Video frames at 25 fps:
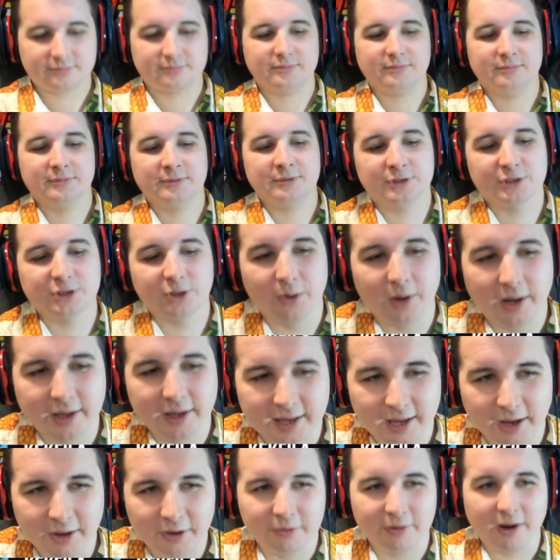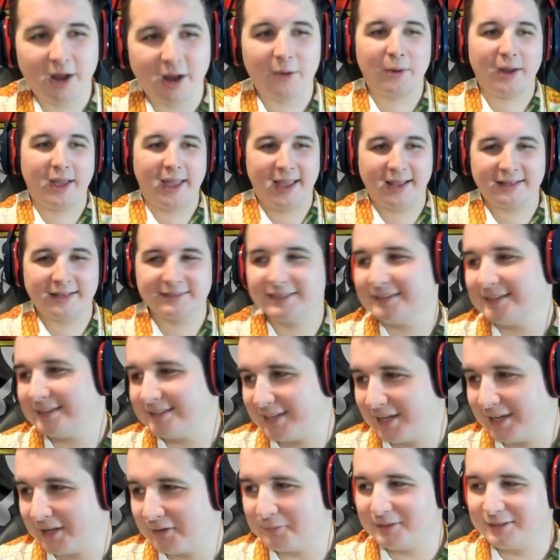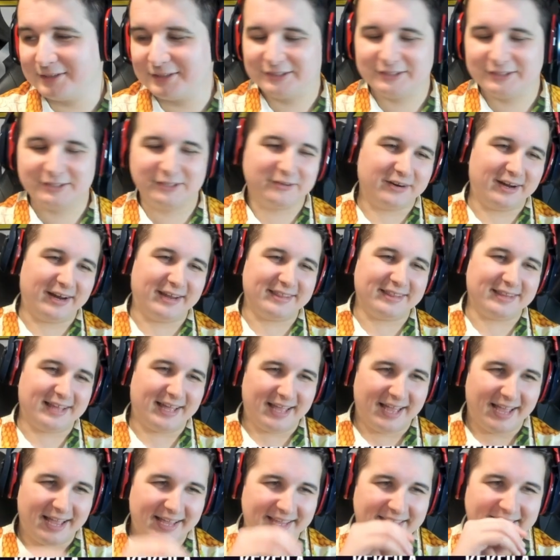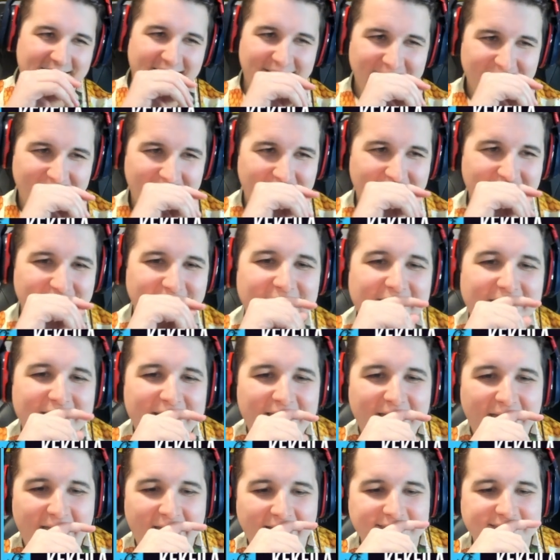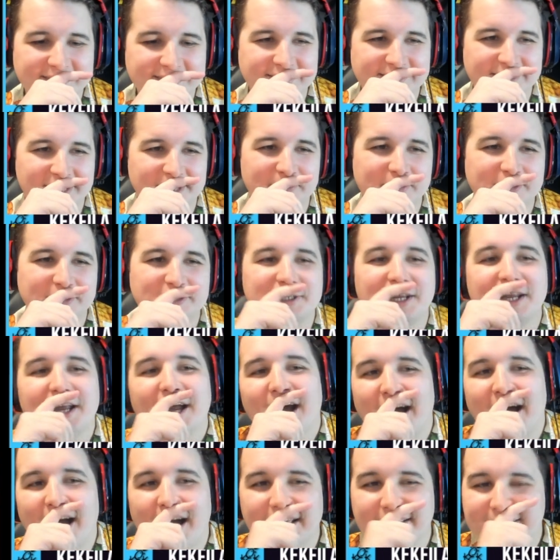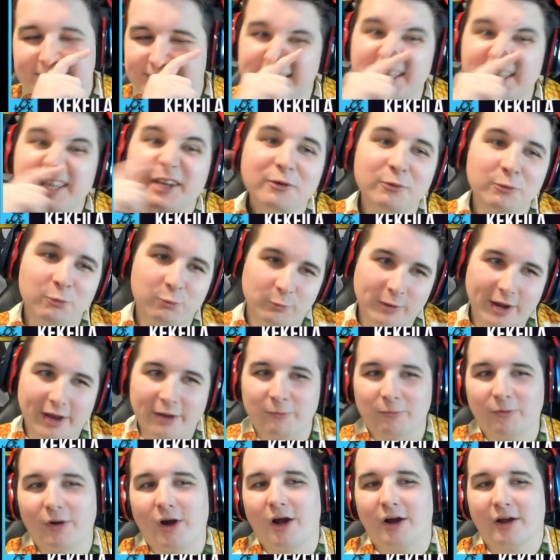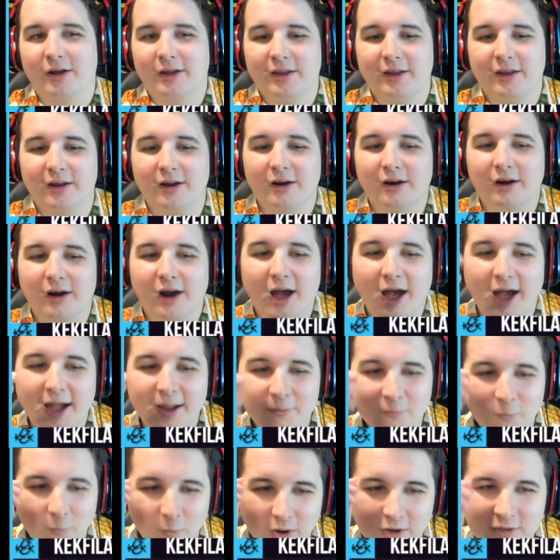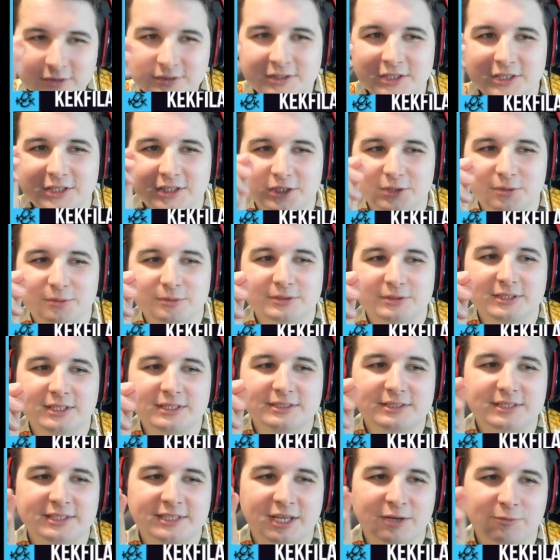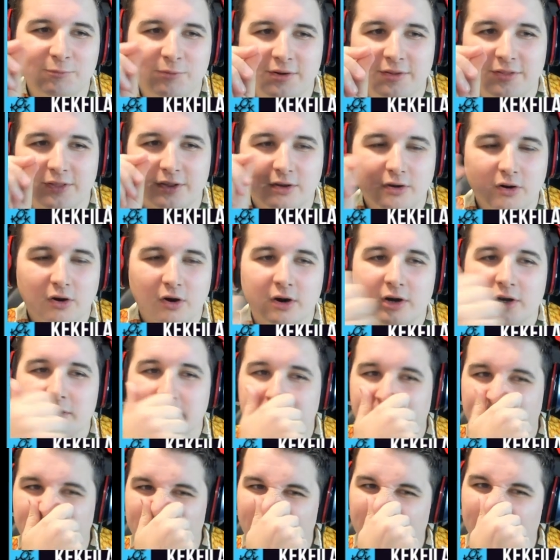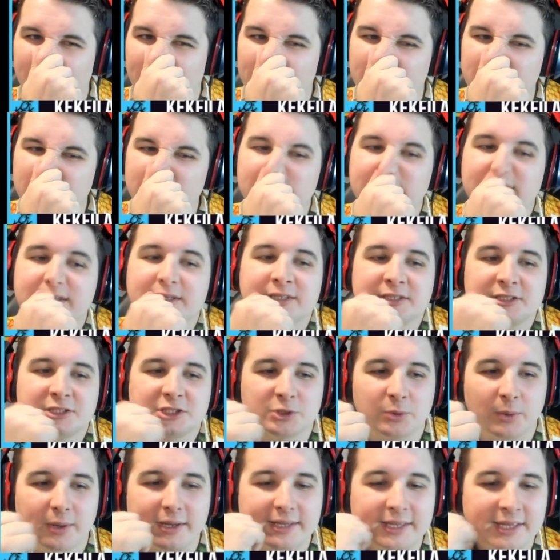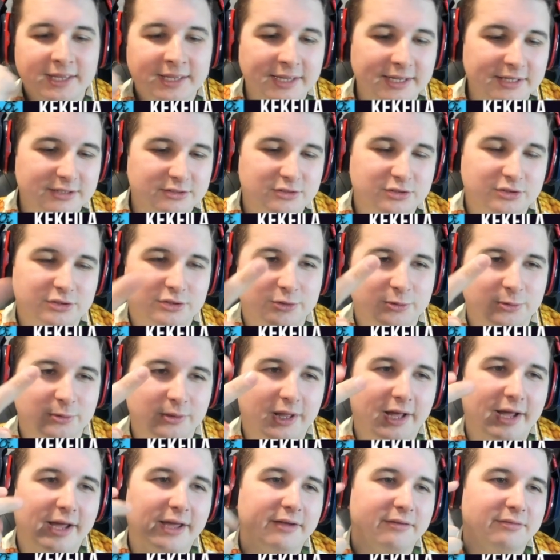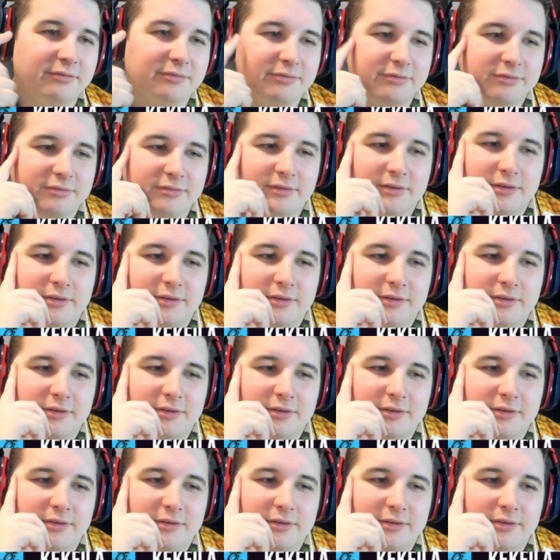And so I counter out and take the damage. All right. I counter out and take the damage. I see a red rock here. I want to use it to get rid of the card in my hand so I can get 2 life.